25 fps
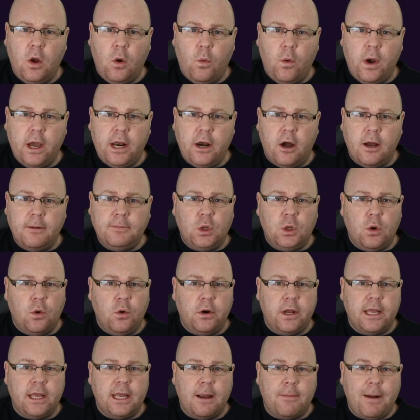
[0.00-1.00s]
when I'm
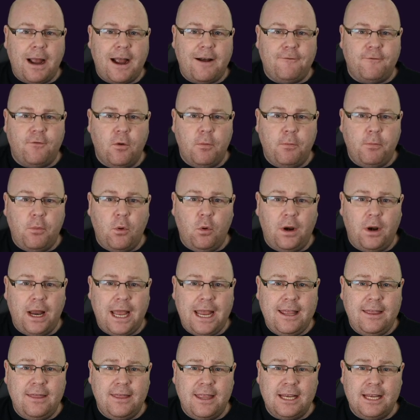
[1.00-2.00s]
talking about football
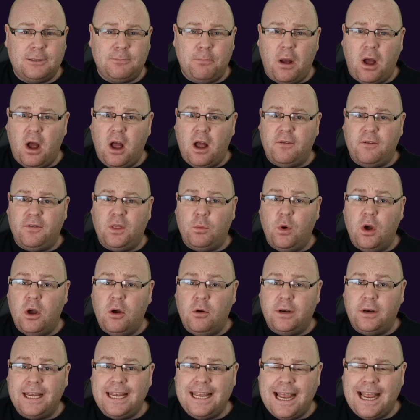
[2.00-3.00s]
in this part of the
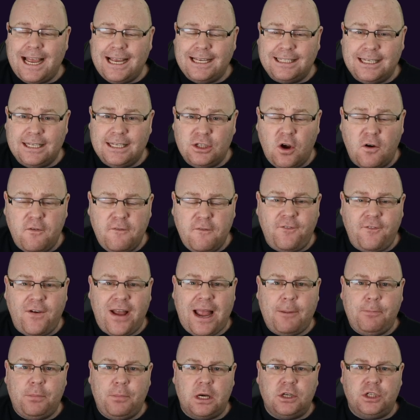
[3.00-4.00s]
world. He has his own
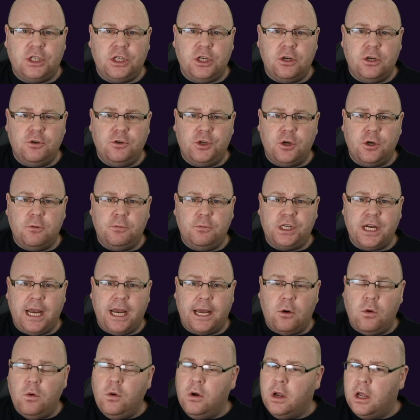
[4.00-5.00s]
fabulous YouTube
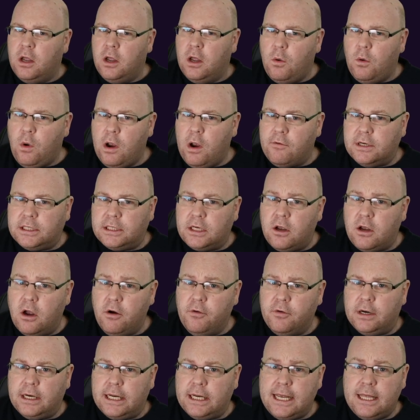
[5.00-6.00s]
channel where he's
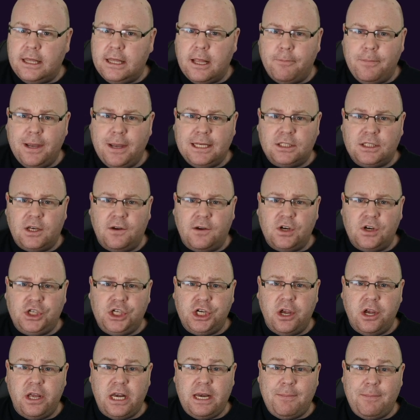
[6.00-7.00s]
currently in the midst of a
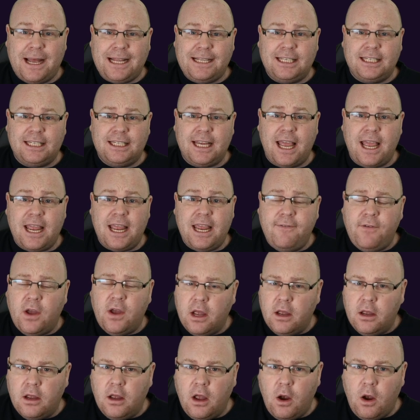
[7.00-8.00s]
journeyman save,
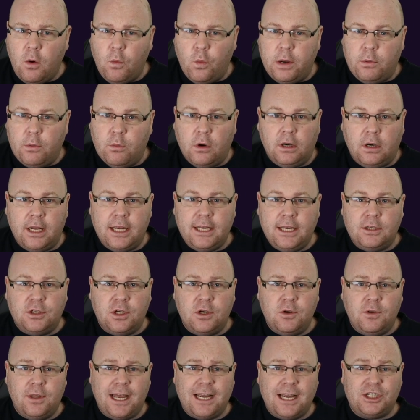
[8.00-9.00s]
and we will link
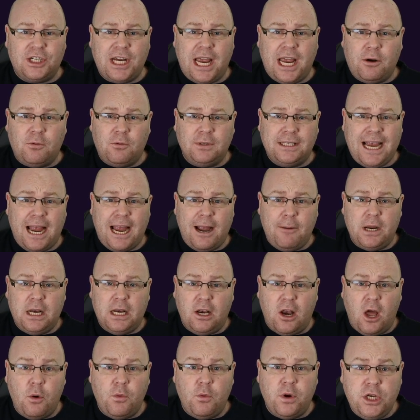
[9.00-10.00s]
to that channel down
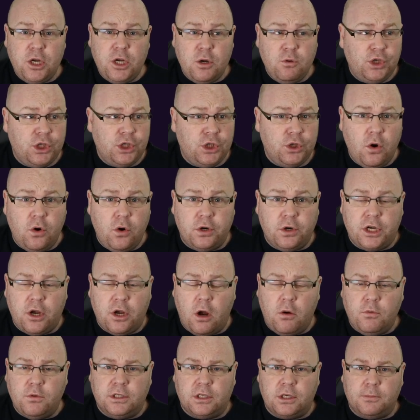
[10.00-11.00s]
below. And you should
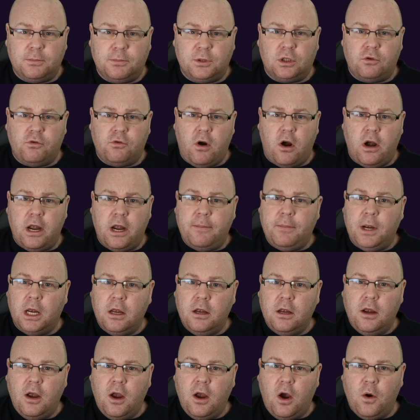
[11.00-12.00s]
go and subscribe
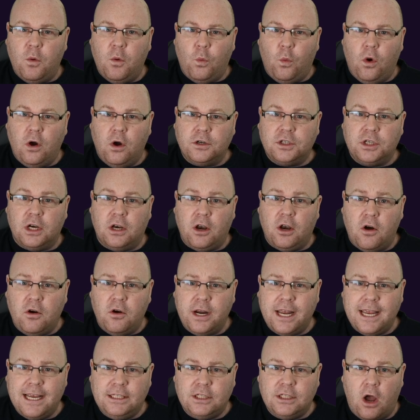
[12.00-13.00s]
and watch
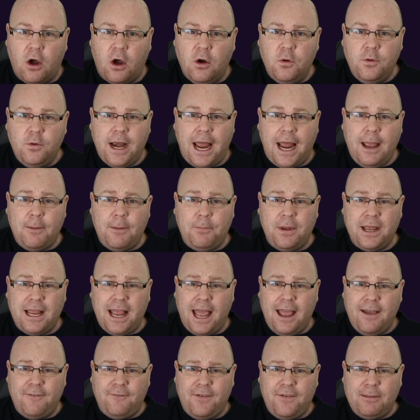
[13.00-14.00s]
along his own epic
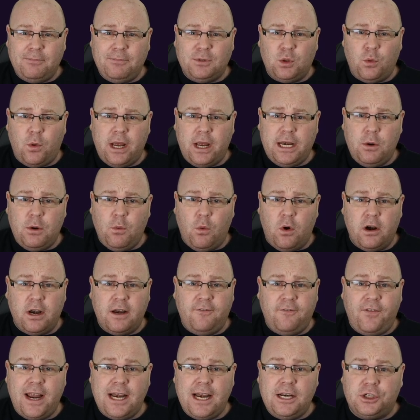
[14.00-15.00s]
FM21
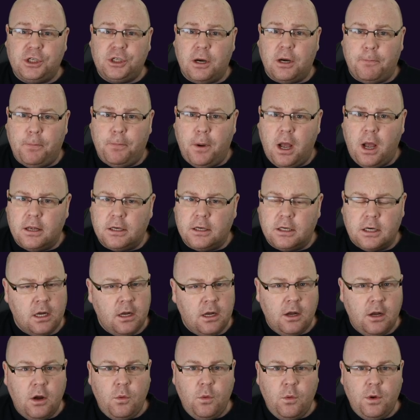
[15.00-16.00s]
adventure. But
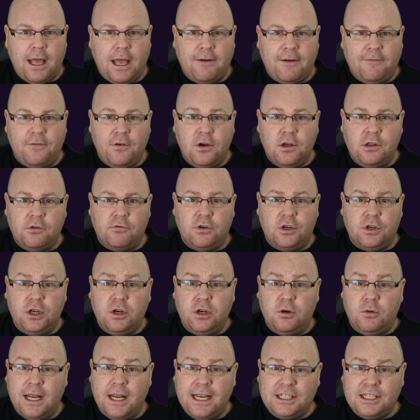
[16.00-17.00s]
Without further
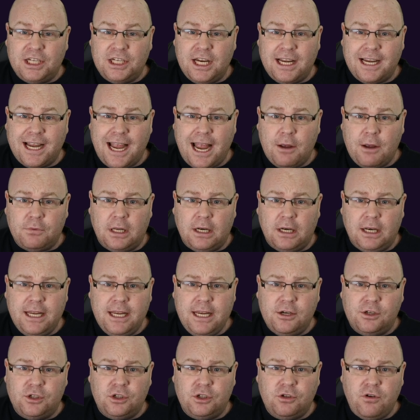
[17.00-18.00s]
ado, let's check out the
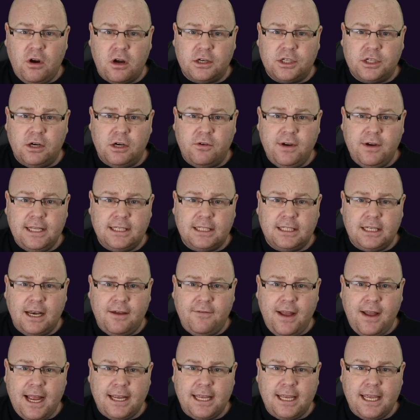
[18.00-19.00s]
league structure in
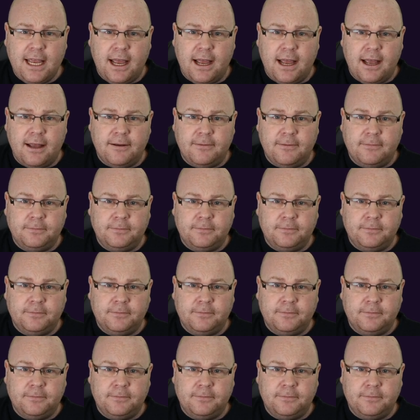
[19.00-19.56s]
Slovakia.